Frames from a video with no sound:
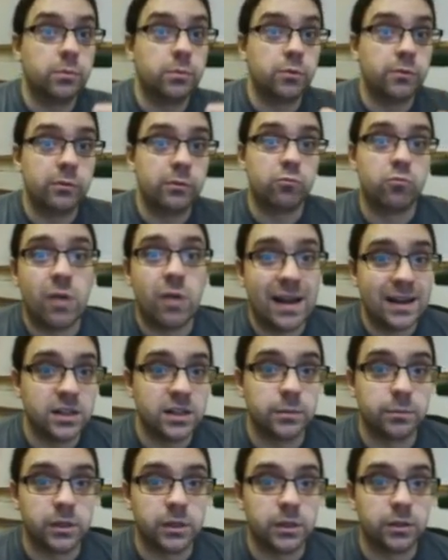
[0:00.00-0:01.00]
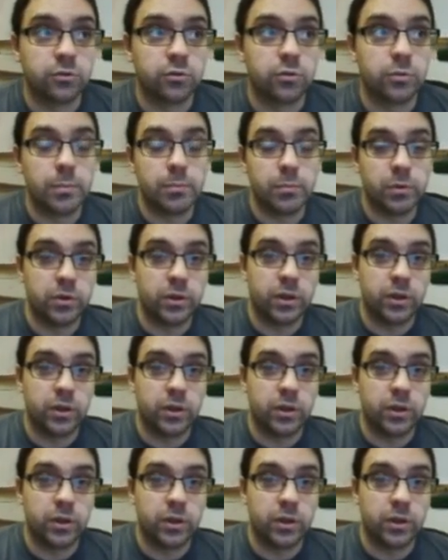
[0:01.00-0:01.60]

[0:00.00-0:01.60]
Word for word: be moving randomly, remember.